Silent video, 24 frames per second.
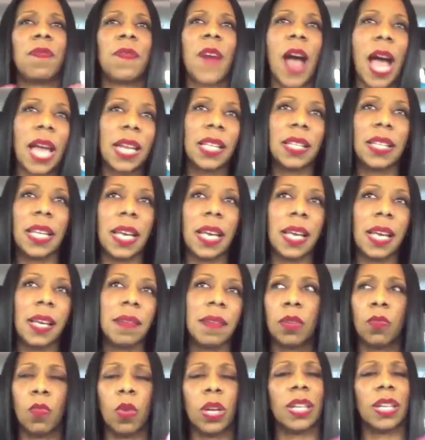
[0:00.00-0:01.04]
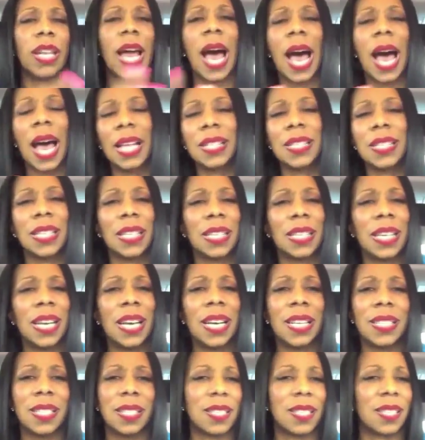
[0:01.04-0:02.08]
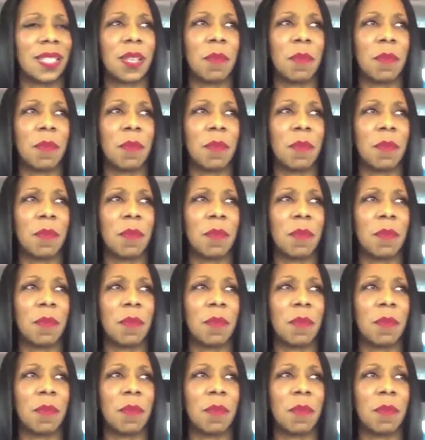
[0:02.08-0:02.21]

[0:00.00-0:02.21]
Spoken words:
finally, one of the aunts or the cousins or